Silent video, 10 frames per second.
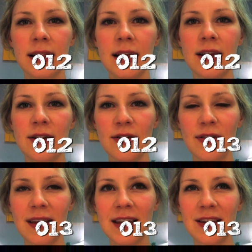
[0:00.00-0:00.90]
Thank you.
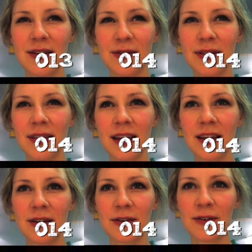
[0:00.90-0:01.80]
Thank you. Thank
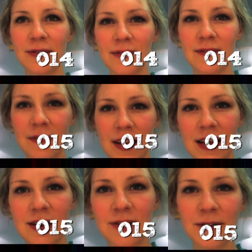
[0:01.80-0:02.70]
you.
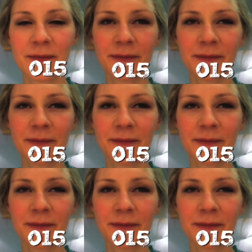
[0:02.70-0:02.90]
Thank you.